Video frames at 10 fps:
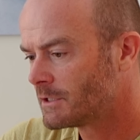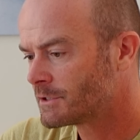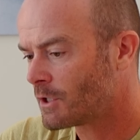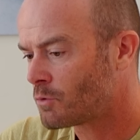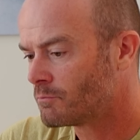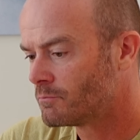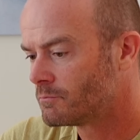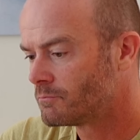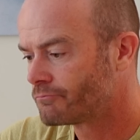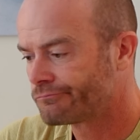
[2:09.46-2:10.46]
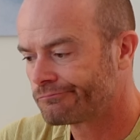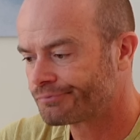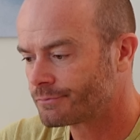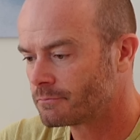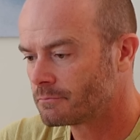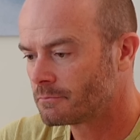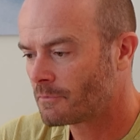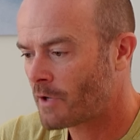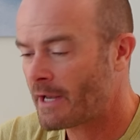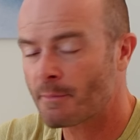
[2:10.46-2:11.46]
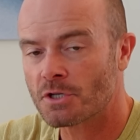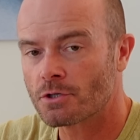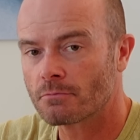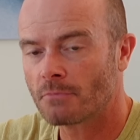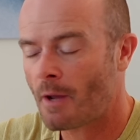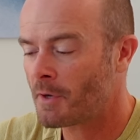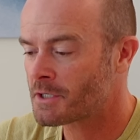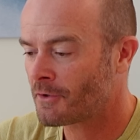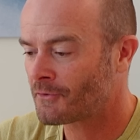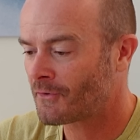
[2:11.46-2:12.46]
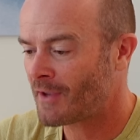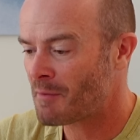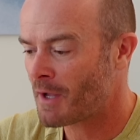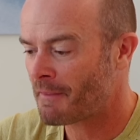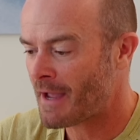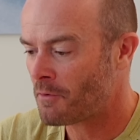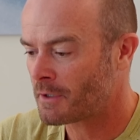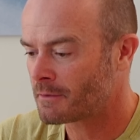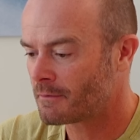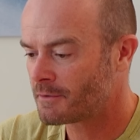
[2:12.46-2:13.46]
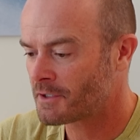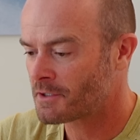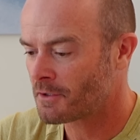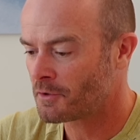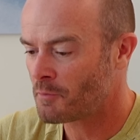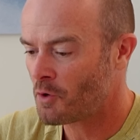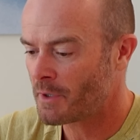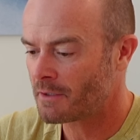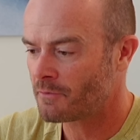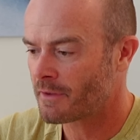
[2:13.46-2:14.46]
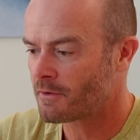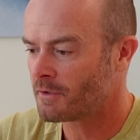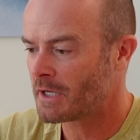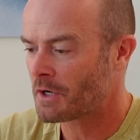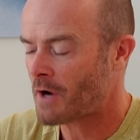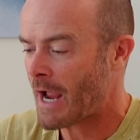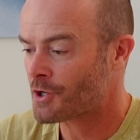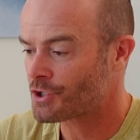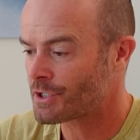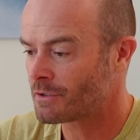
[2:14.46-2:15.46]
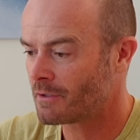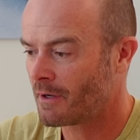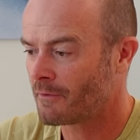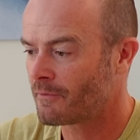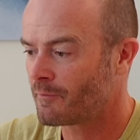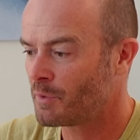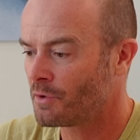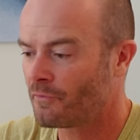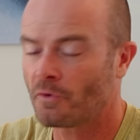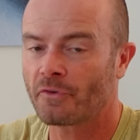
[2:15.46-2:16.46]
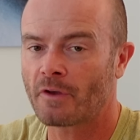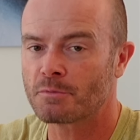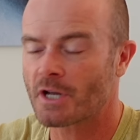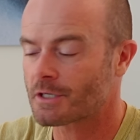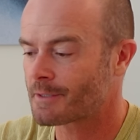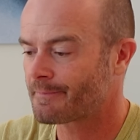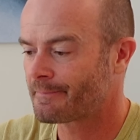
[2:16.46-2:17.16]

So, great image. Not much else to say about that one. Just a good moment with good interaction of beautiful subjects.